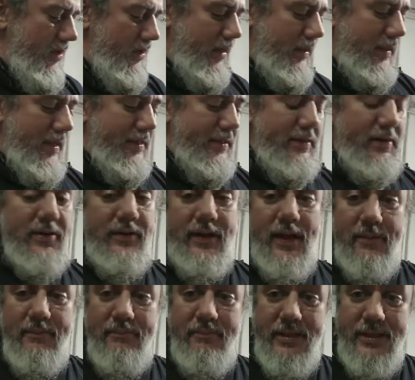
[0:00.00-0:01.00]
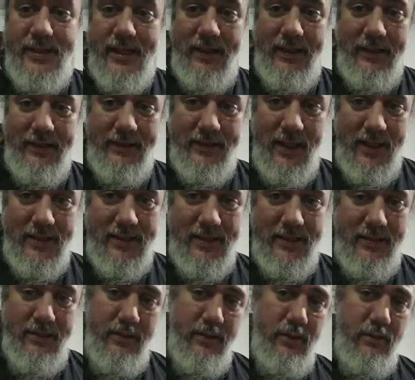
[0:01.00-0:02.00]
collecting all that metallic
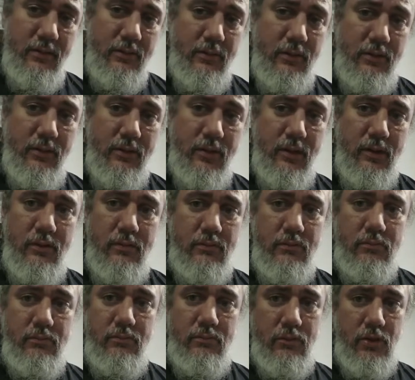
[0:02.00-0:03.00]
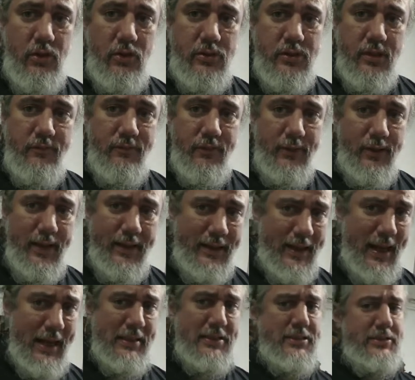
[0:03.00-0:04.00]
dust. You could use it for like
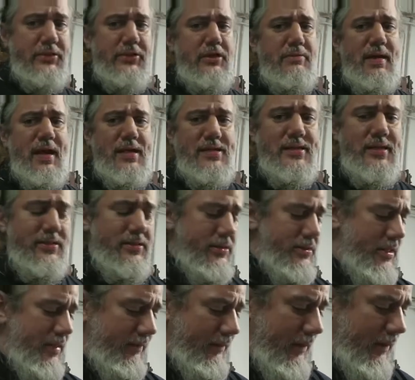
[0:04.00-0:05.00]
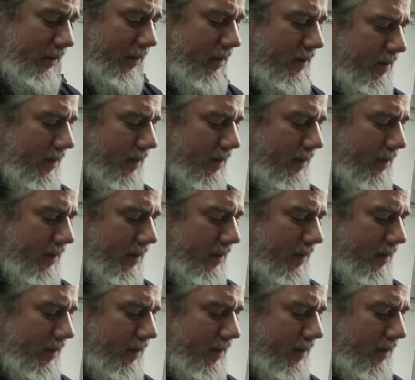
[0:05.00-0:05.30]
canister Damascus or something.